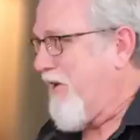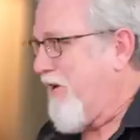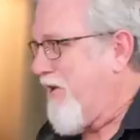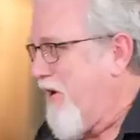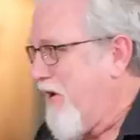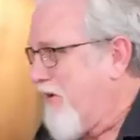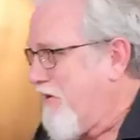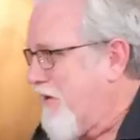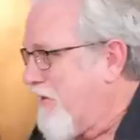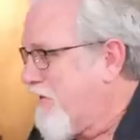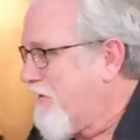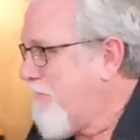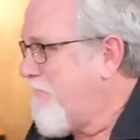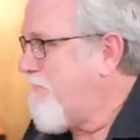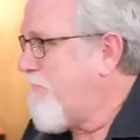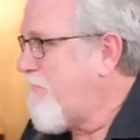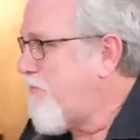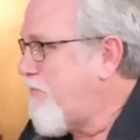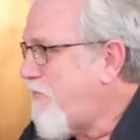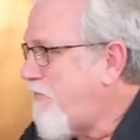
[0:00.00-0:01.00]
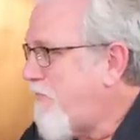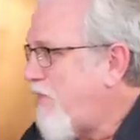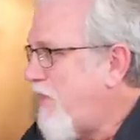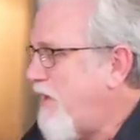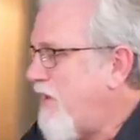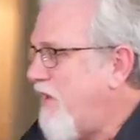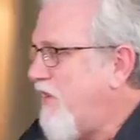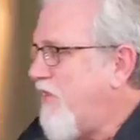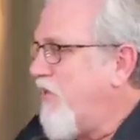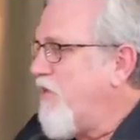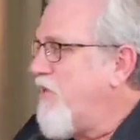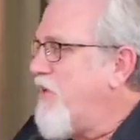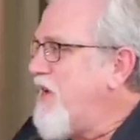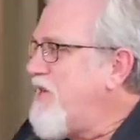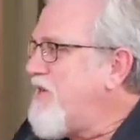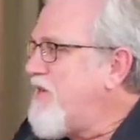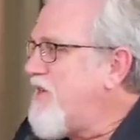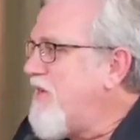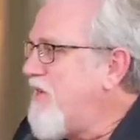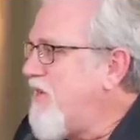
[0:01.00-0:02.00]
contest. The
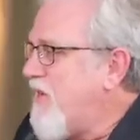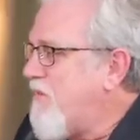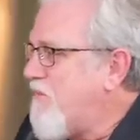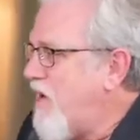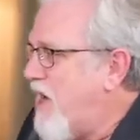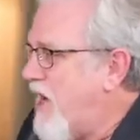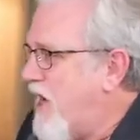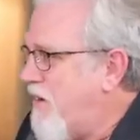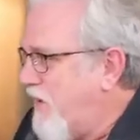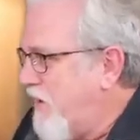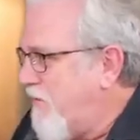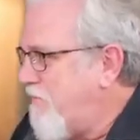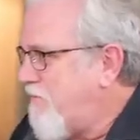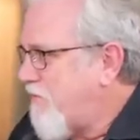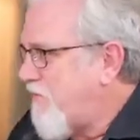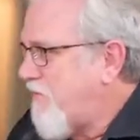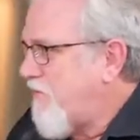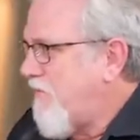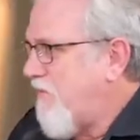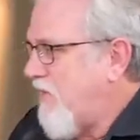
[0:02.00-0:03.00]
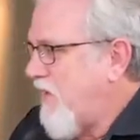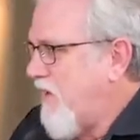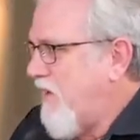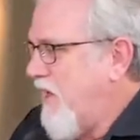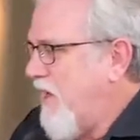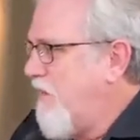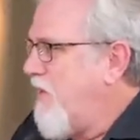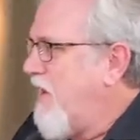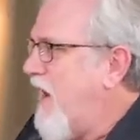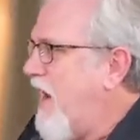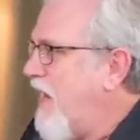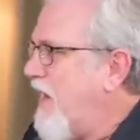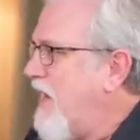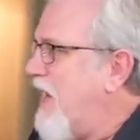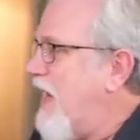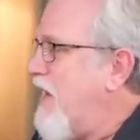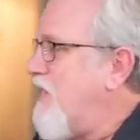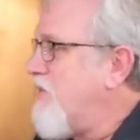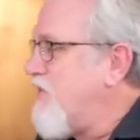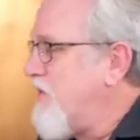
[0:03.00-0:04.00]
reason that Muhammad Ibn Ali
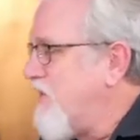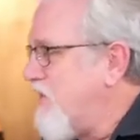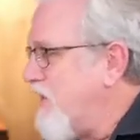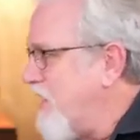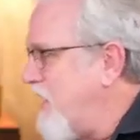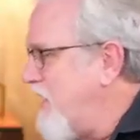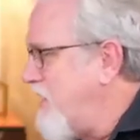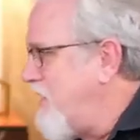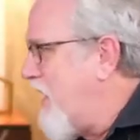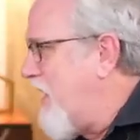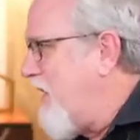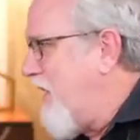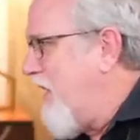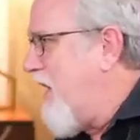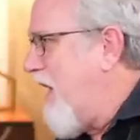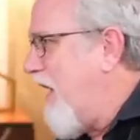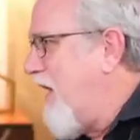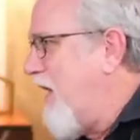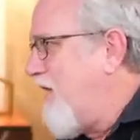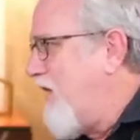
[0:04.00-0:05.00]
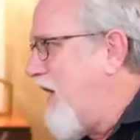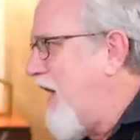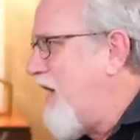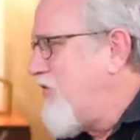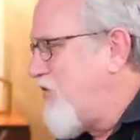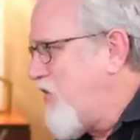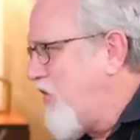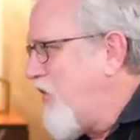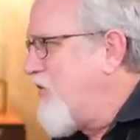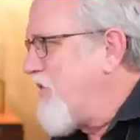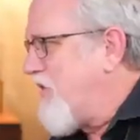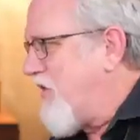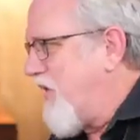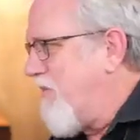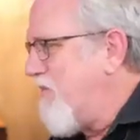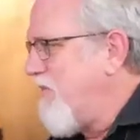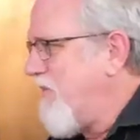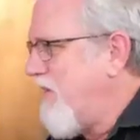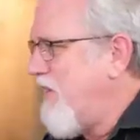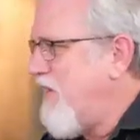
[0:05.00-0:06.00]
Husaini al-Haddad chose him